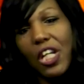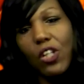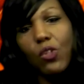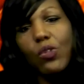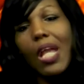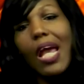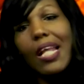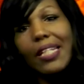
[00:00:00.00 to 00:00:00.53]

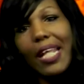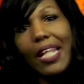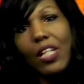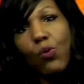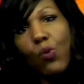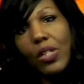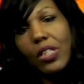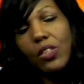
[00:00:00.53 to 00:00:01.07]
Channel
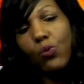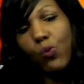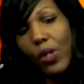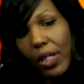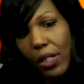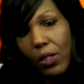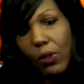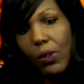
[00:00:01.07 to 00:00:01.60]
981 as
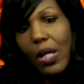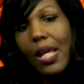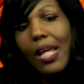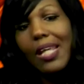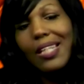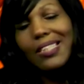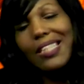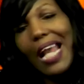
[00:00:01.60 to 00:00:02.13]
well.
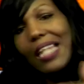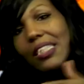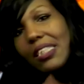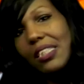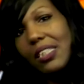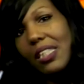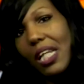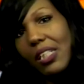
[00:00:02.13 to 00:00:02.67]

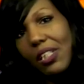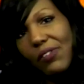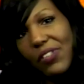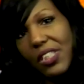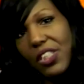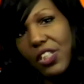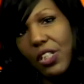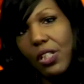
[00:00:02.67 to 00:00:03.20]
Dynasty
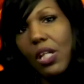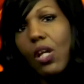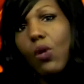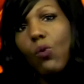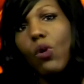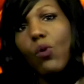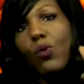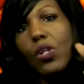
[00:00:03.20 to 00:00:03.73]
Television,
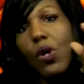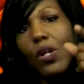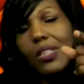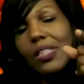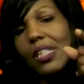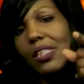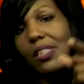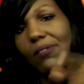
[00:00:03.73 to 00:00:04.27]
where we
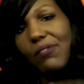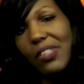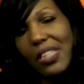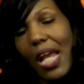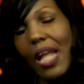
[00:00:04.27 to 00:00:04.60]
are destined for